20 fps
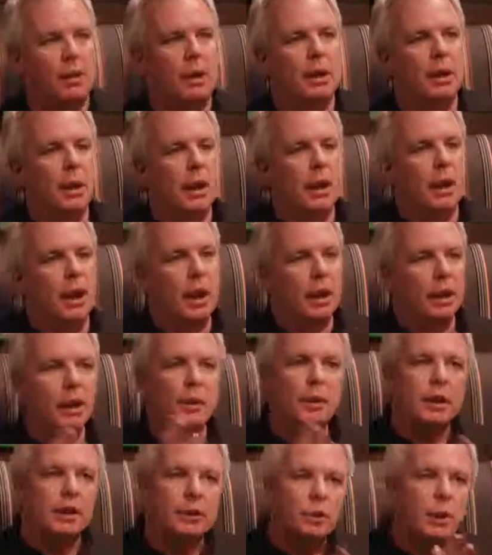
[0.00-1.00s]
And I
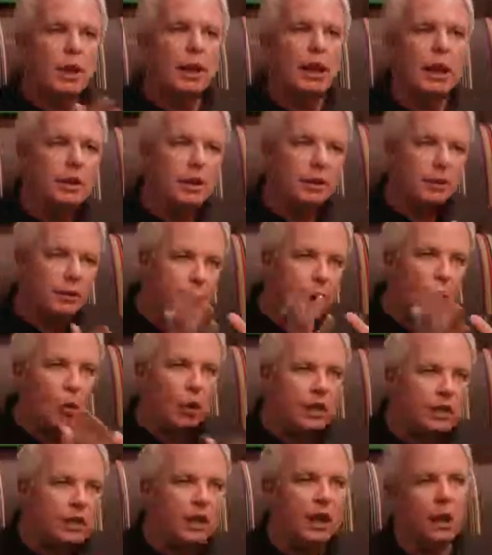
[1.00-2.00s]
know in this weekend you're
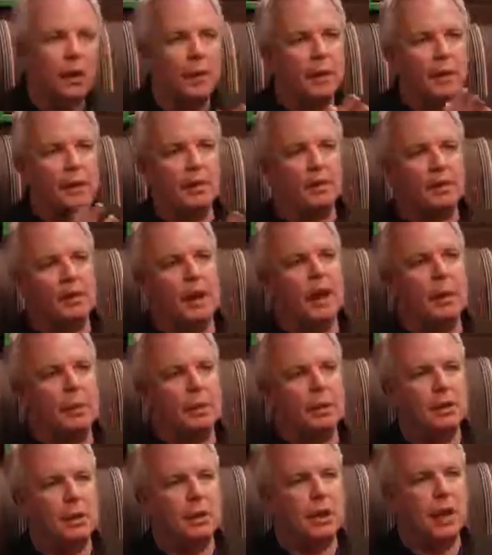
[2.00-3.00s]
focusing on the
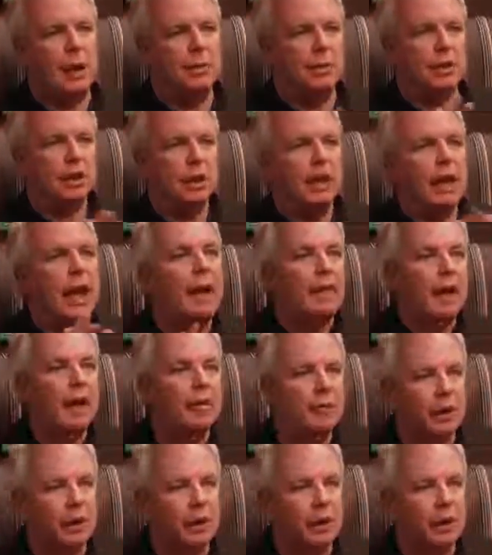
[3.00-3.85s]
development of the app, so you get that